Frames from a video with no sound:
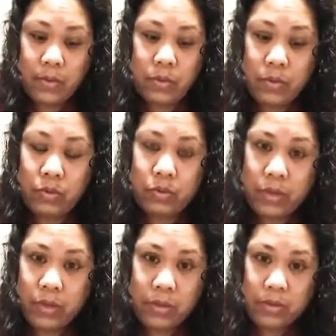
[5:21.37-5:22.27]
just
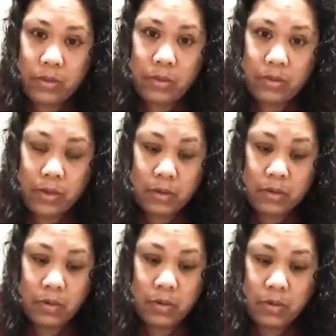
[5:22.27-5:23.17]
watch what
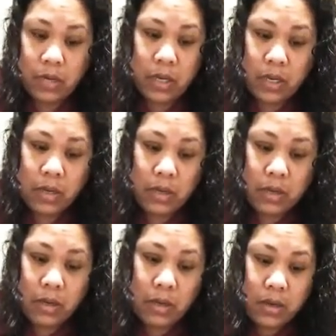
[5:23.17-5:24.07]
I'm doing.
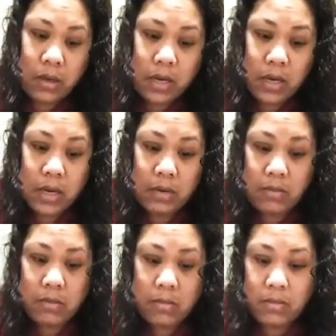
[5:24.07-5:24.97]
I'm
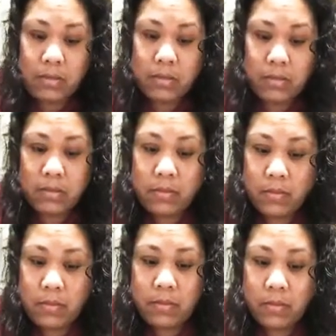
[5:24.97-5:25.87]

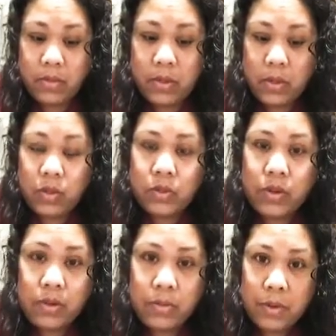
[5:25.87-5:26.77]

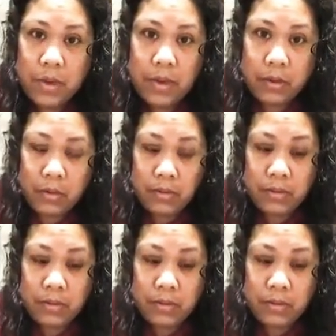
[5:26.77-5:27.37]
scraping out.